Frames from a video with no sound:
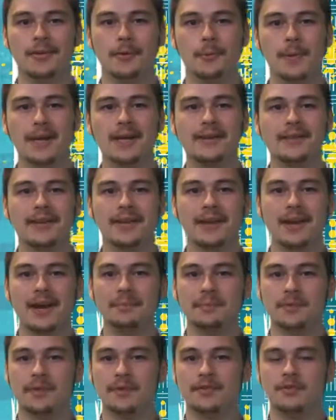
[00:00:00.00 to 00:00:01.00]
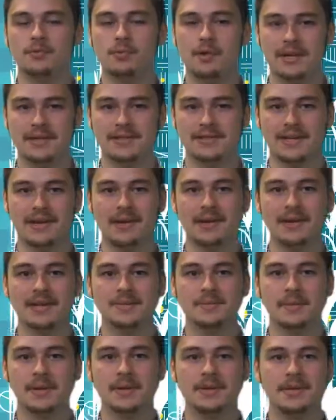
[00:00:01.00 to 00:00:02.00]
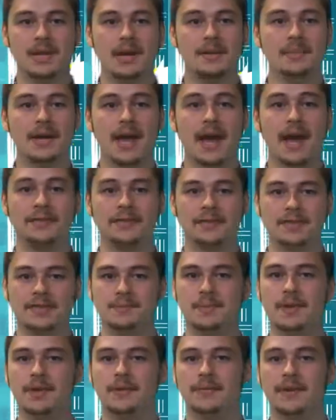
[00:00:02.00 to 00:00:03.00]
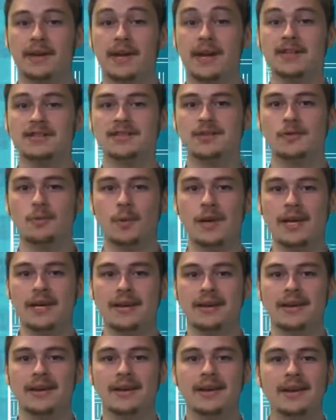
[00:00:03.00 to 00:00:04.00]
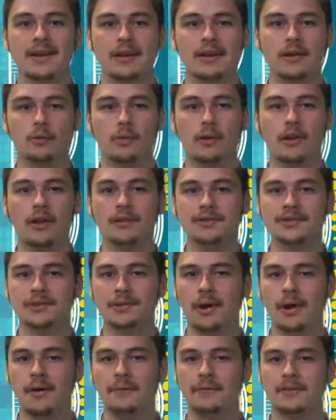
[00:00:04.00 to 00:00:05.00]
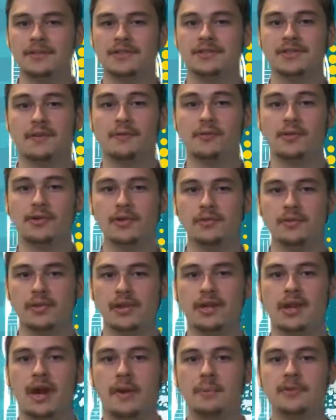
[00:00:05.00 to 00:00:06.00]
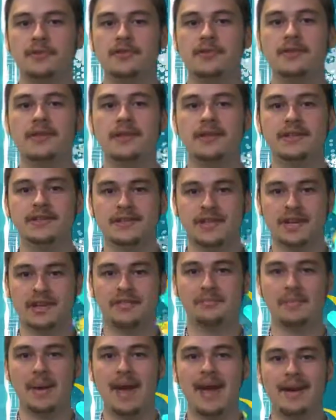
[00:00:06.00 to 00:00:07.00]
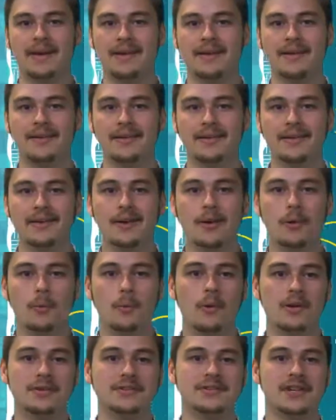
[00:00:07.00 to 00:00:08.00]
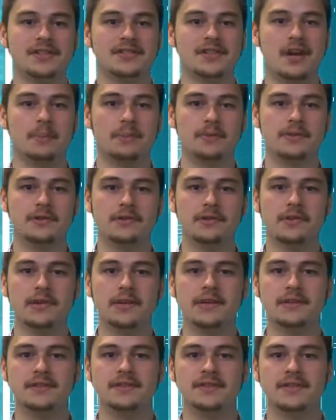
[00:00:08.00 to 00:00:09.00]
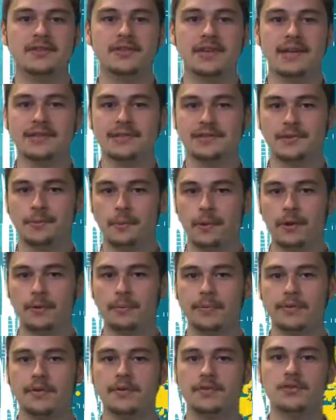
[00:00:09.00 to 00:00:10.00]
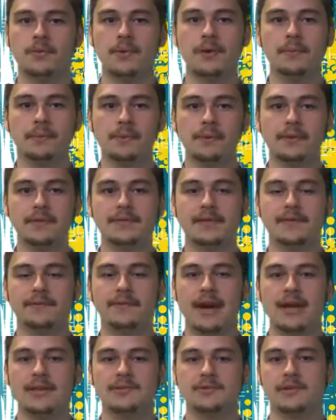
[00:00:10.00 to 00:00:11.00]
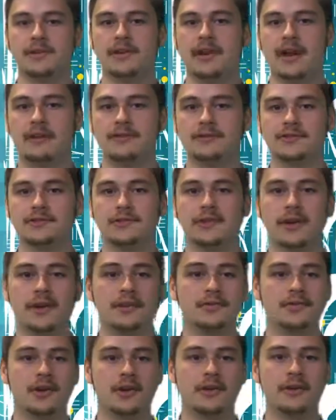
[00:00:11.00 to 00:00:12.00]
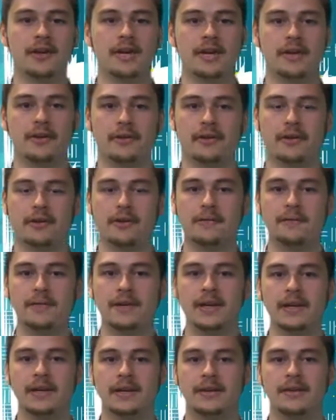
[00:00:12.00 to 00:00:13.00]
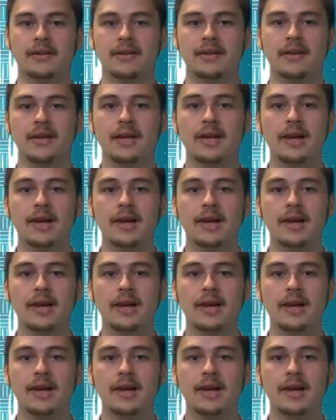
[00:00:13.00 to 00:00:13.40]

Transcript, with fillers: The week leading up to the 22nd has been dubbed Athens Beautification Week and will also offer several unique opportunities to give back. One such opportunity is the chance to work with the Joint Police Advisory Council and Target Area Graffiti.